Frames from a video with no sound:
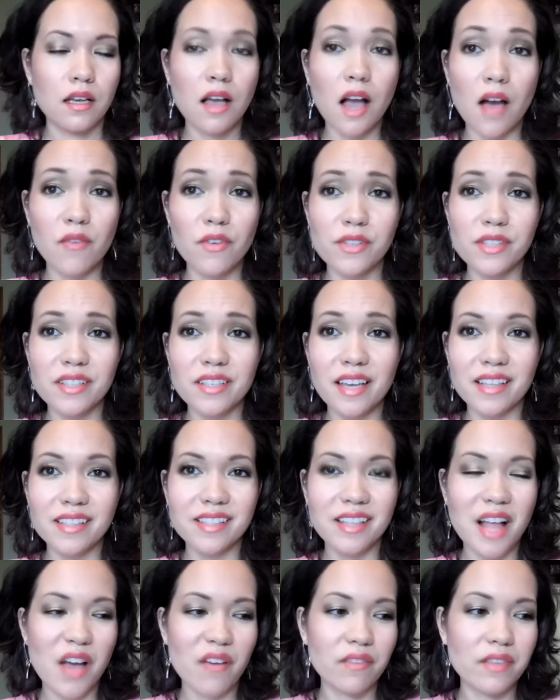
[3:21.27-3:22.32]
Obviously I
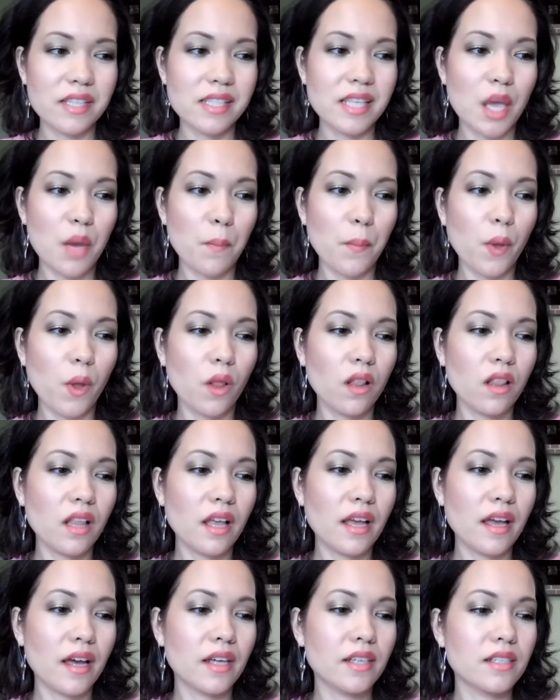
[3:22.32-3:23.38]
still have the sample
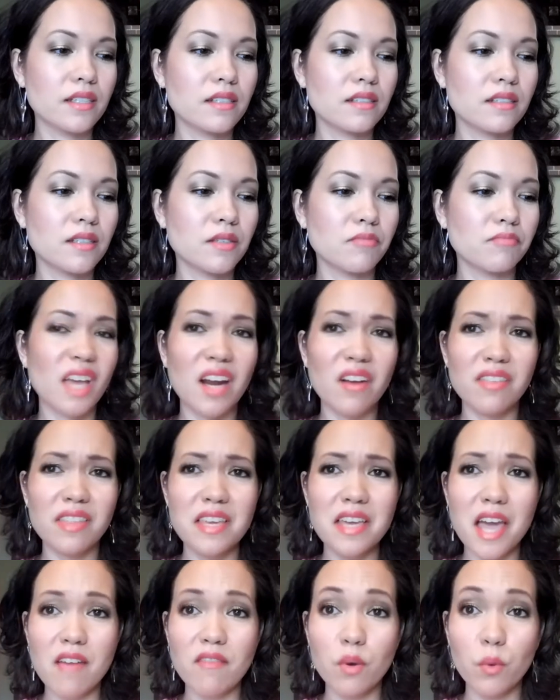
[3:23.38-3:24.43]
and I don't
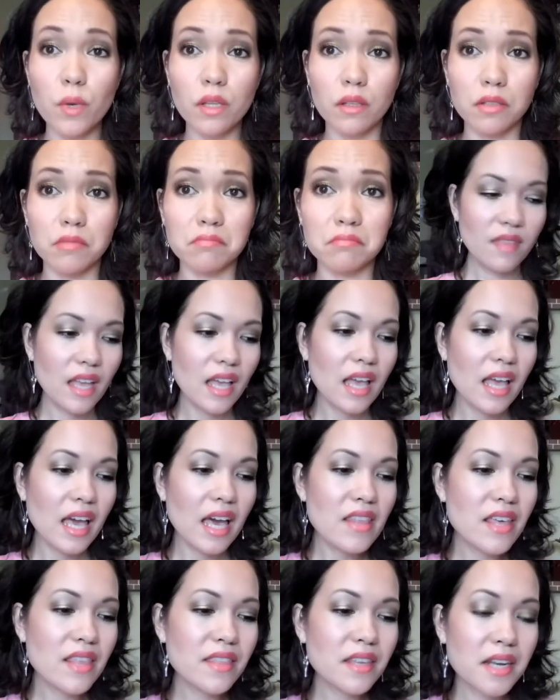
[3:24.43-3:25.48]
think I ever will.
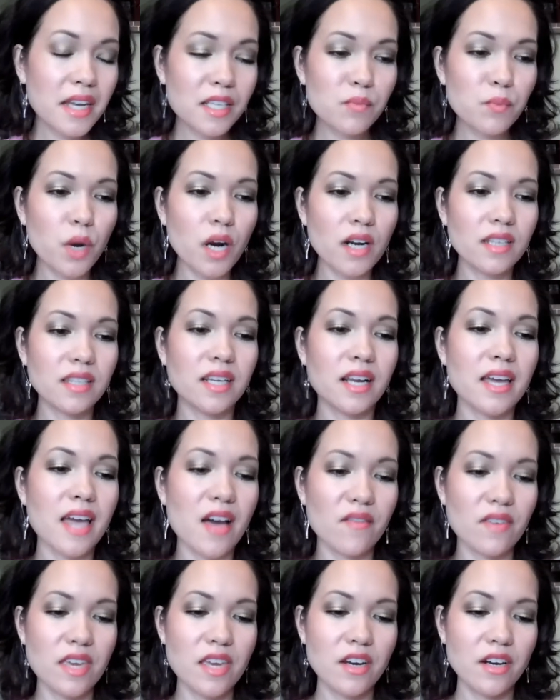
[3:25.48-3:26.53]
And then the next product that I
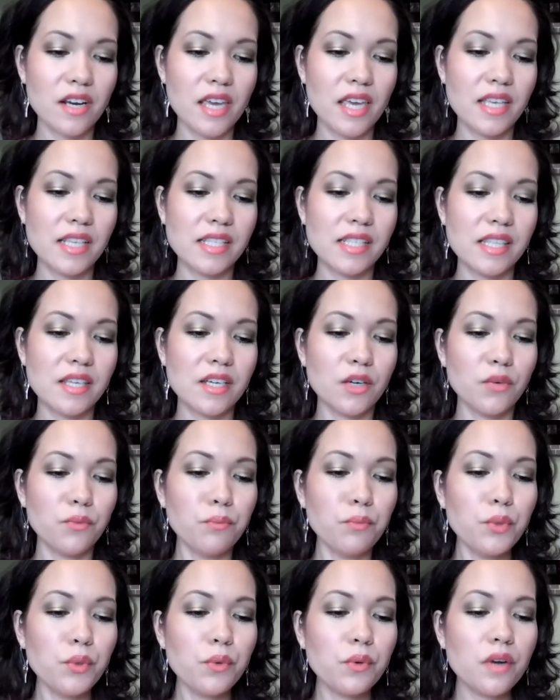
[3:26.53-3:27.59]
have here is the
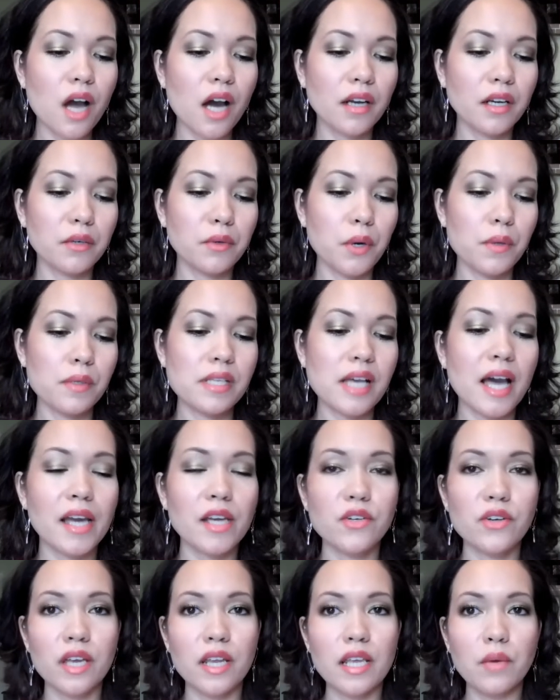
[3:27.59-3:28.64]
Mun Anarose
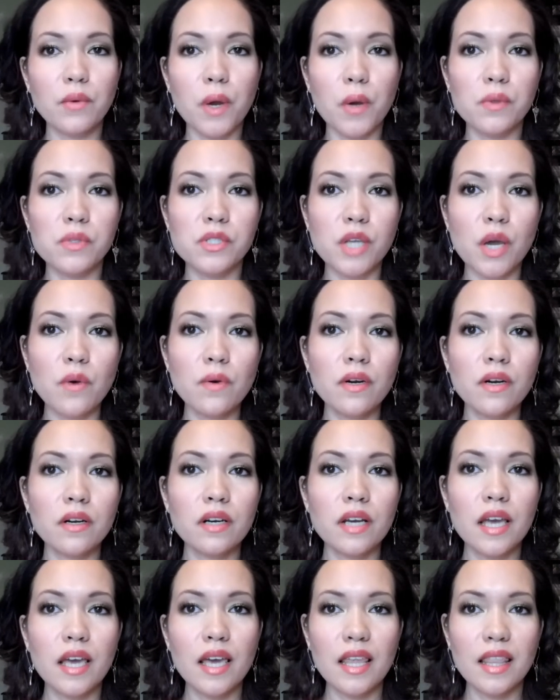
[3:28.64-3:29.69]
Hydrating Rose Toner.
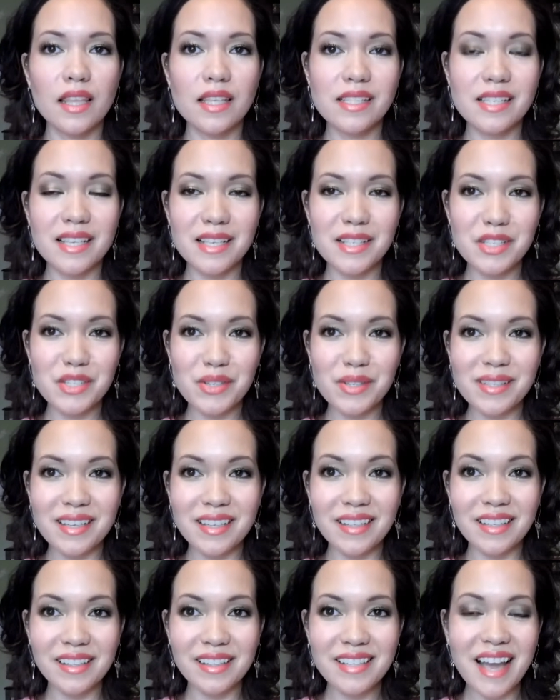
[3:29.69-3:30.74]
This is just a
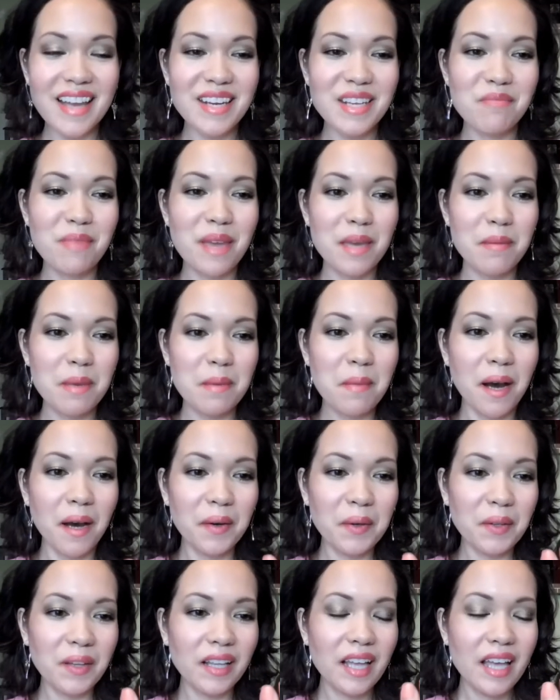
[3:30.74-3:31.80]
little tiny baby
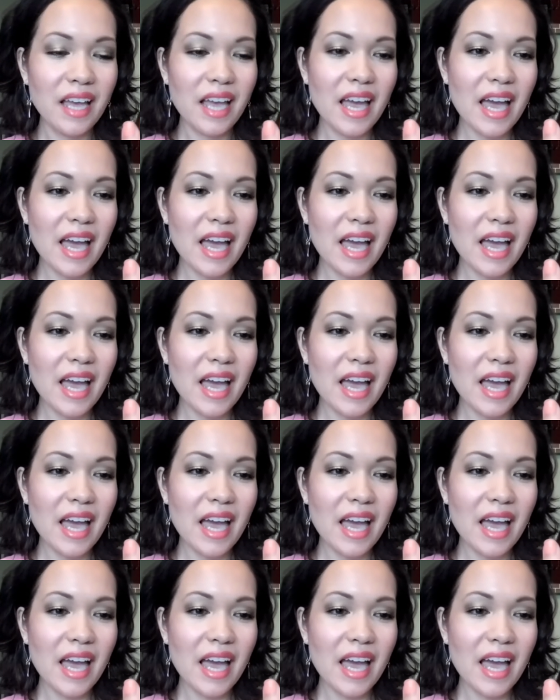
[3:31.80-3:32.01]
bottle.